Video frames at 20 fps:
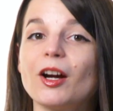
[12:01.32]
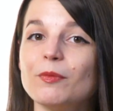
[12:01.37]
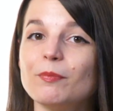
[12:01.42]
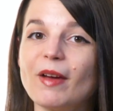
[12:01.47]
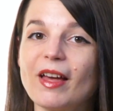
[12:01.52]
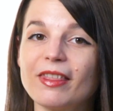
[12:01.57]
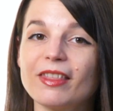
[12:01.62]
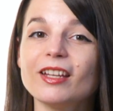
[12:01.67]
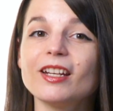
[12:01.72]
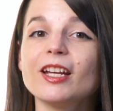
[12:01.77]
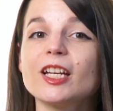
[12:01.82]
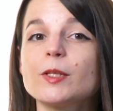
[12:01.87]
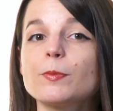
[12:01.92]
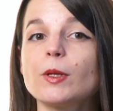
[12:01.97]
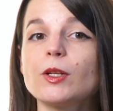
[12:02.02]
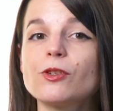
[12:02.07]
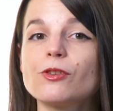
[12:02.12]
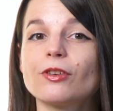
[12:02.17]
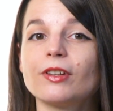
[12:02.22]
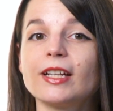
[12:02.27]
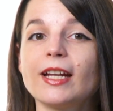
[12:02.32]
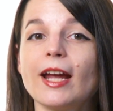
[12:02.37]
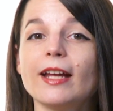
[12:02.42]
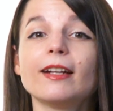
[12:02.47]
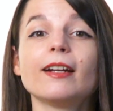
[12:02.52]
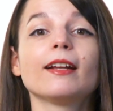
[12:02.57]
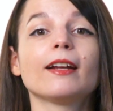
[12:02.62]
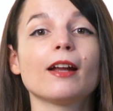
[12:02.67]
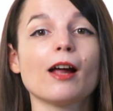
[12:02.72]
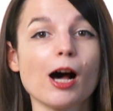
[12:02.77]
Our method has been
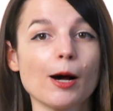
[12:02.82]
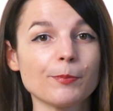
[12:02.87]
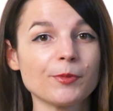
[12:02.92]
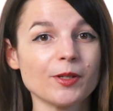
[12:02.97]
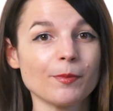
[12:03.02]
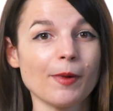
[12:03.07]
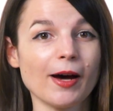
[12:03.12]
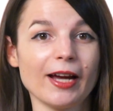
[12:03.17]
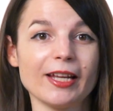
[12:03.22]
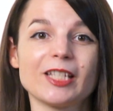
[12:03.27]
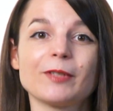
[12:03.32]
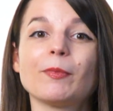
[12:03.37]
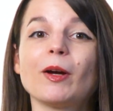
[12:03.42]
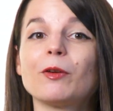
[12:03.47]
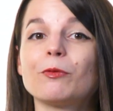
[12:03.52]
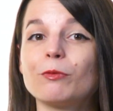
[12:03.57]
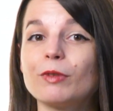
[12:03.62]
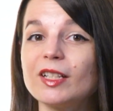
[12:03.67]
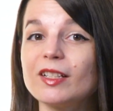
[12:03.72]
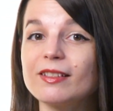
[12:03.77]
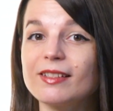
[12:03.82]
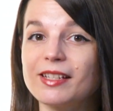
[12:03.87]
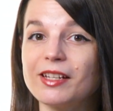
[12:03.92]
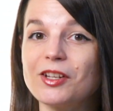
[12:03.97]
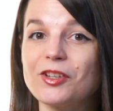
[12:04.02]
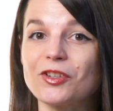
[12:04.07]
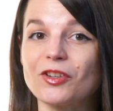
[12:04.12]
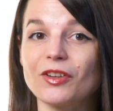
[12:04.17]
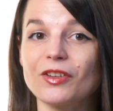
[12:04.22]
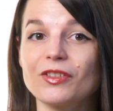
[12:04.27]
created and optimized by real
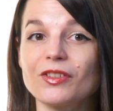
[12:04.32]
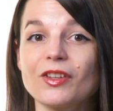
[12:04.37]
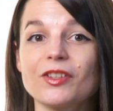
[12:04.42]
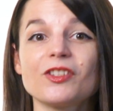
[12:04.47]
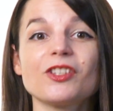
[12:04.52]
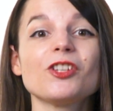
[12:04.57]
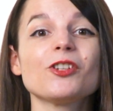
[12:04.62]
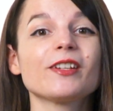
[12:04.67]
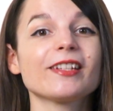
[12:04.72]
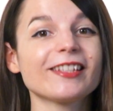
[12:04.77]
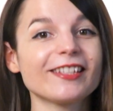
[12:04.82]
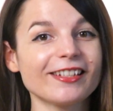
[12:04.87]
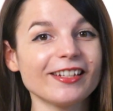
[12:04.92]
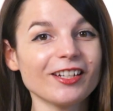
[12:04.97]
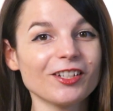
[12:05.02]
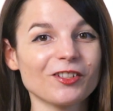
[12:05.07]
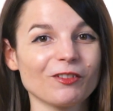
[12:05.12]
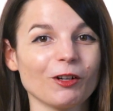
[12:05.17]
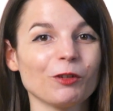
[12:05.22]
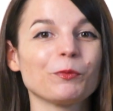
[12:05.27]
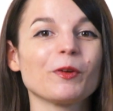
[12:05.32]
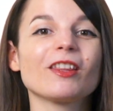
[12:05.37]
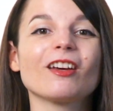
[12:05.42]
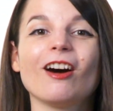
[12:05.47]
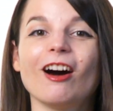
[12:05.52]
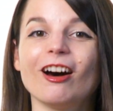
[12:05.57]
teachers, so you can stick to it with